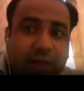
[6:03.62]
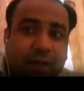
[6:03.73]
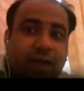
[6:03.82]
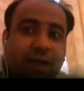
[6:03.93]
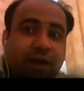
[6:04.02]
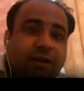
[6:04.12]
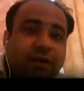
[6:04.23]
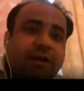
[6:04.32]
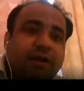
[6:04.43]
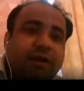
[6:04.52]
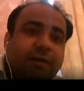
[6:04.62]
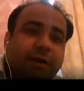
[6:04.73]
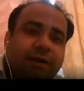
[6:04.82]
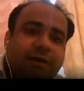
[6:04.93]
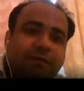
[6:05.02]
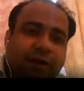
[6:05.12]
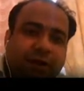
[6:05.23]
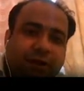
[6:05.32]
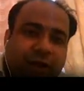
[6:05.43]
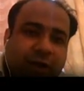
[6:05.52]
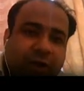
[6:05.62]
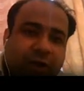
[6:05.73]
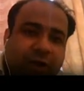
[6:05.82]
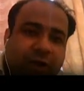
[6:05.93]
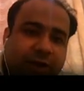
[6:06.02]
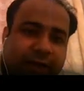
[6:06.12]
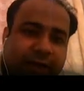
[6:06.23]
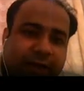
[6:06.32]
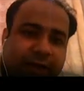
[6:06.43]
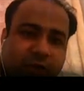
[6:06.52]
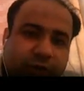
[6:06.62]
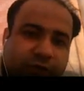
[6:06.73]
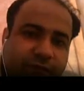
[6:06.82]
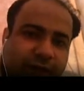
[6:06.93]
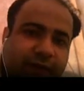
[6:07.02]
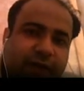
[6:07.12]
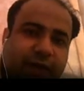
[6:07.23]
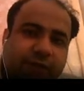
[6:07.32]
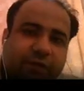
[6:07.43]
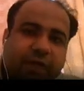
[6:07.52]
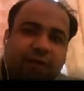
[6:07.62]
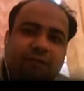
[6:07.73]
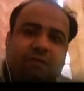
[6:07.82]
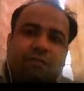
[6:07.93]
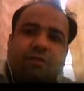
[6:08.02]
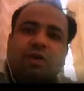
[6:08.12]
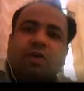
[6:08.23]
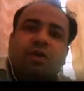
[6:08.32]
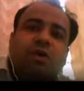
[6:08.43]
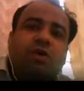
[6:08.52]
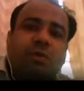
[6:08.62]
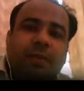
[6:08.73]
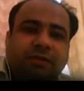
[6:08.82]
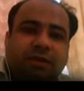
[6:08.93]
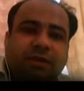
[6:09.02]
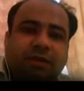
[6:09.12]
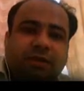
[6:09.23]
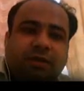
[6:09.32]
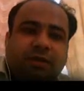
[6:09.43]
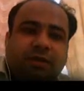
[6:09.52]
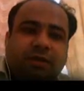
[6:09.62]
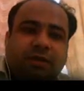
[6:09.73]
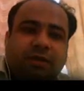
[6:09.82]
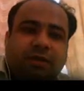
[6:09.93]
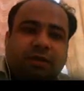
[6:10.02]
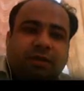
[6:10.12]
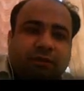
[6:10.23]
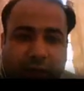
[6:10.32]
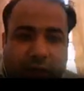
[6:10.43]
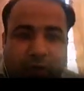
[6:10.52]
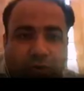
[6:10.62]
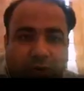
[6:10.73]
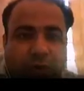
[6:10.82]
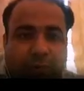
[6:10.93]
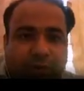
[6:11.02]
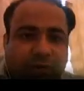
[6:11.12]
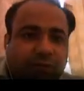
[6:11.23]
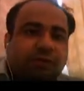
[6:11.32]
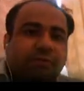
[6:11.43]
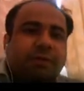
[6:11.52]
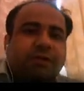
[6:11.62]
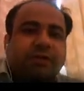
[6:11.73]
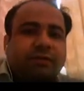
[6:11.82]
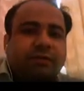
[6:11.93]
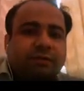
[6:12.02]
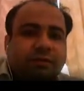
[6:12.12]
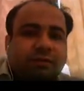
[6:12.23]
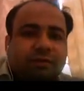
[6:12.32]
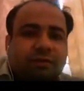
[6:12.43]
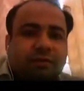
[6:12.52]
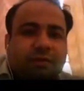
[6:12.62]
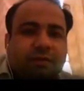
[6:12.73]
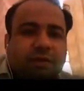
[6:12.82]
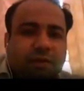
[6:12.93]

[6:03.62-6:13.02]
Okay, until it get identified or evaluated as to the effect that it will have on the service of the part to the requirements of the inspection.